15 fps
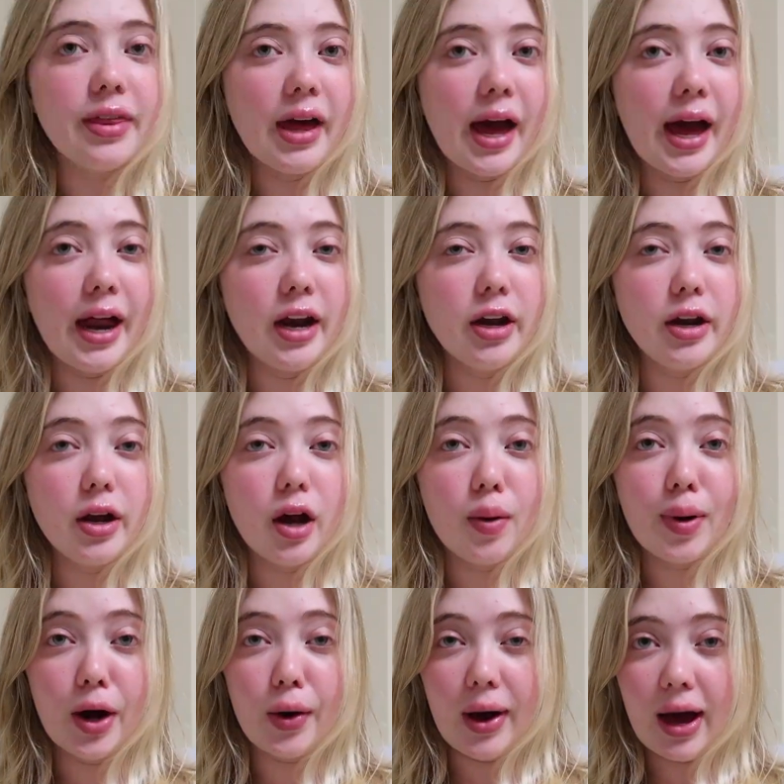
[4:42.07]
Then
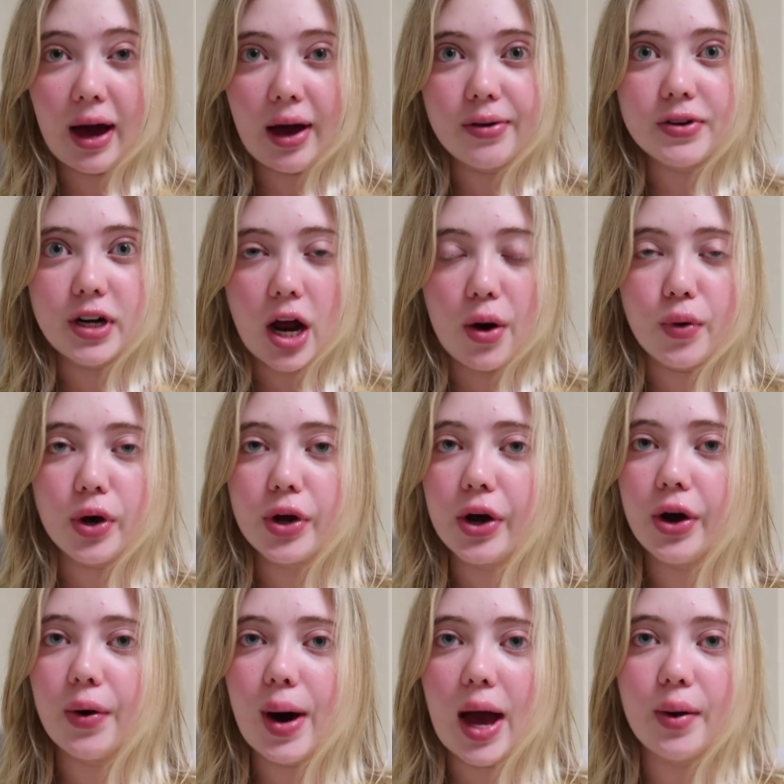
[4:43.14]
about half an hour
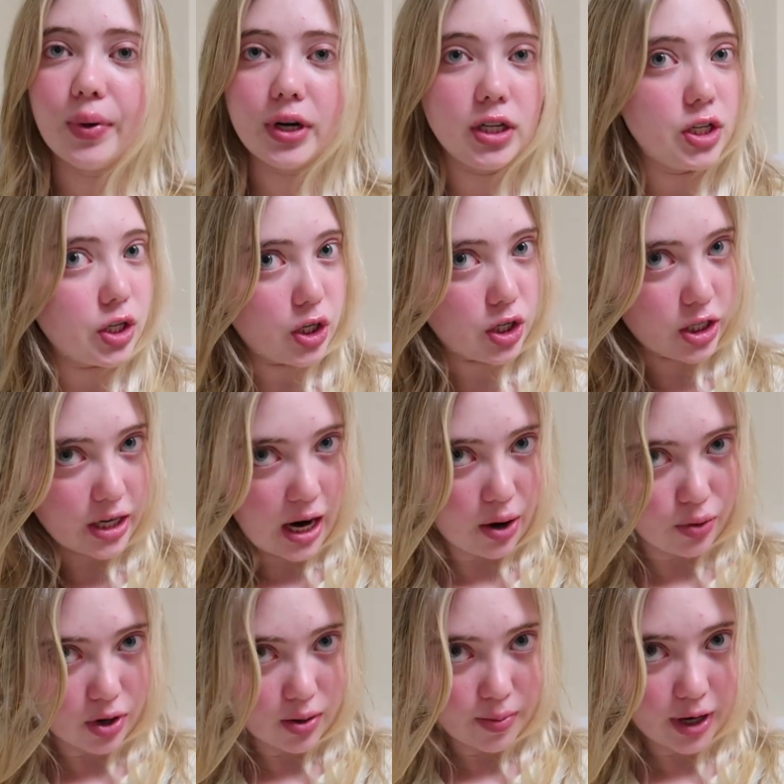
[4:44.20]
ago, I went and took a
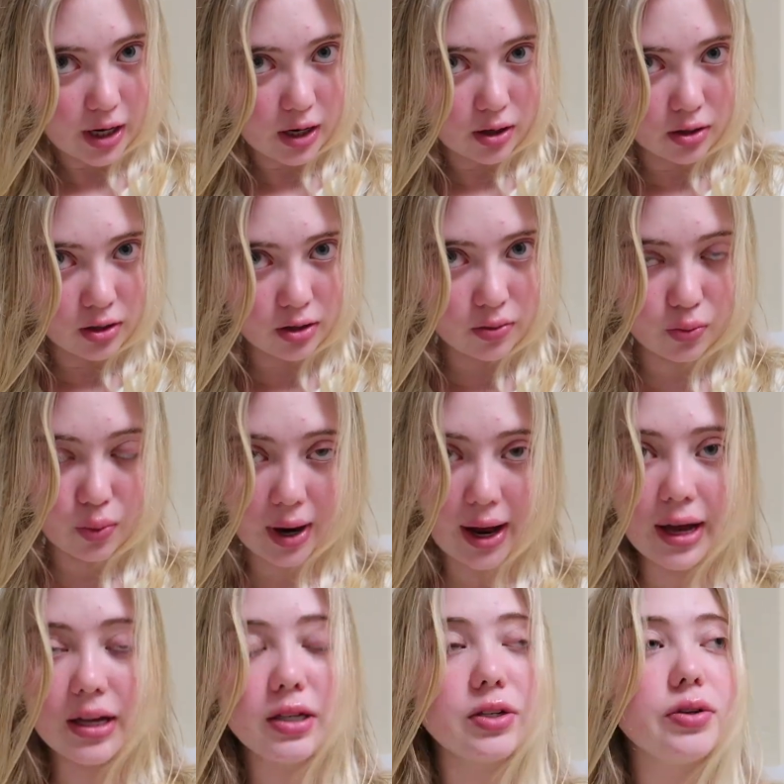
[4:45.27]
shower. My hair's
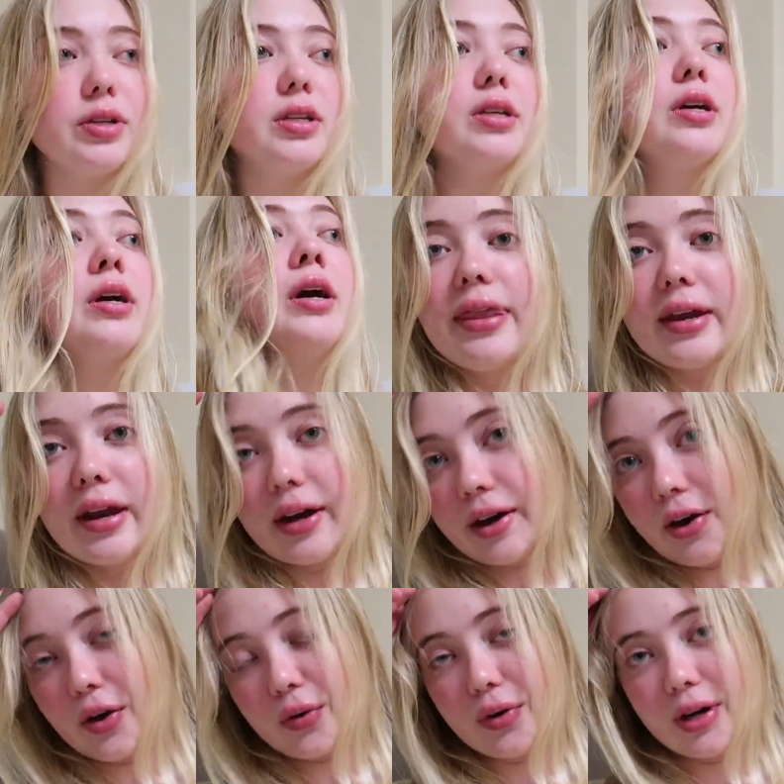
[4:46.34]
wet, as you can see. And then I
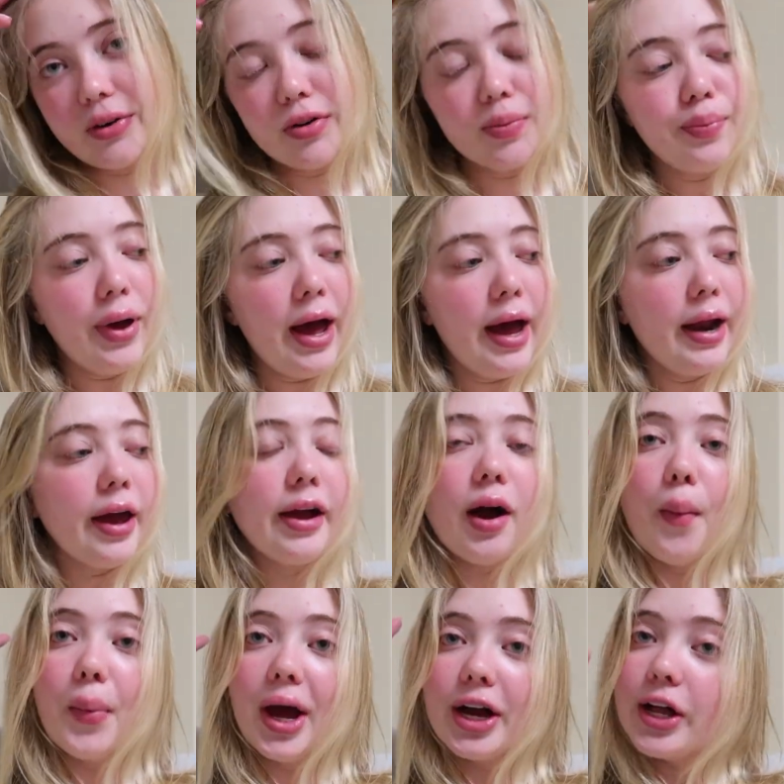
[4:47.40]
got all ready for bed. I
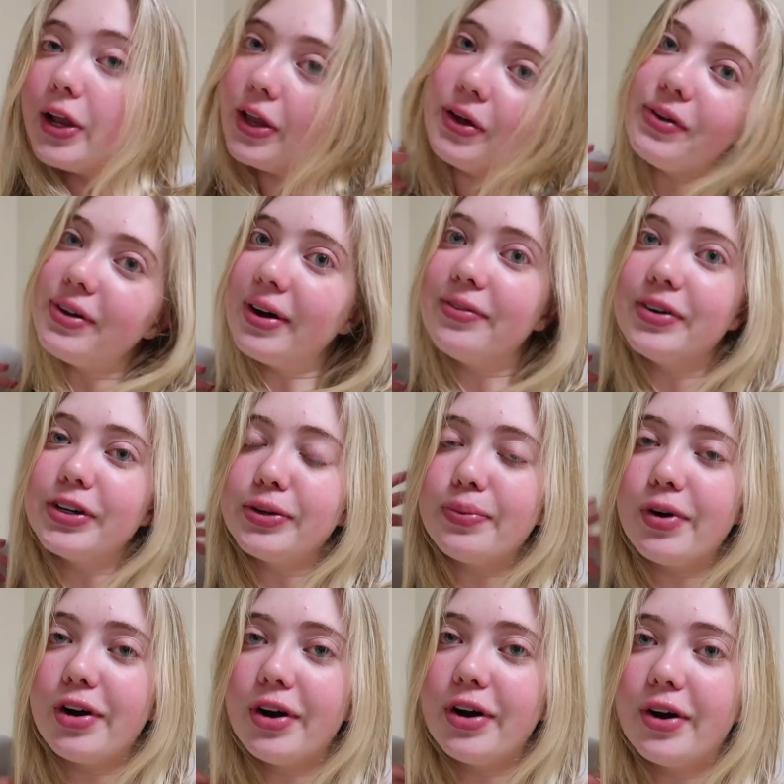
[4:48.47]
got my clothes out for
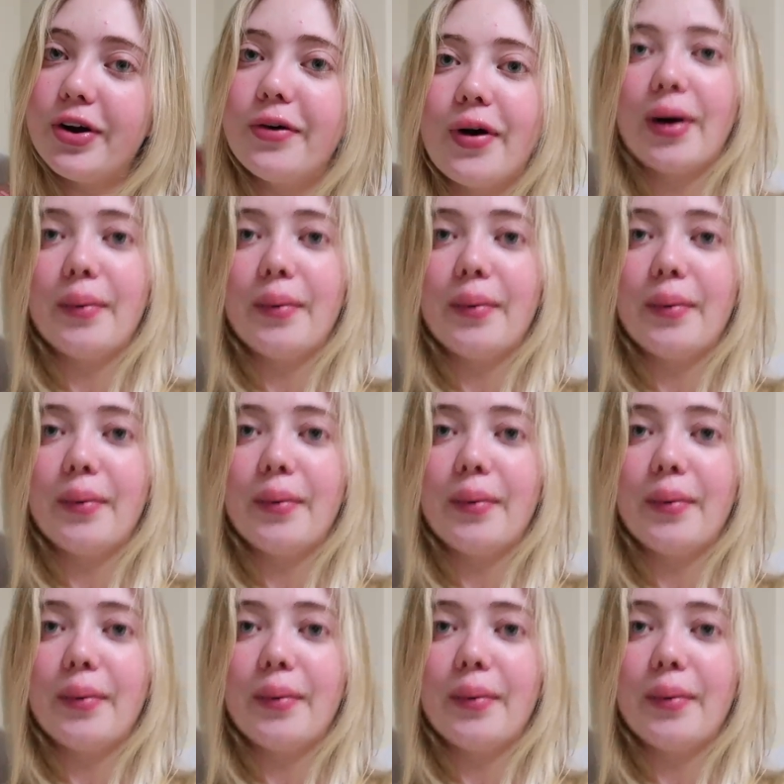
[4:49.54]
tomorrow.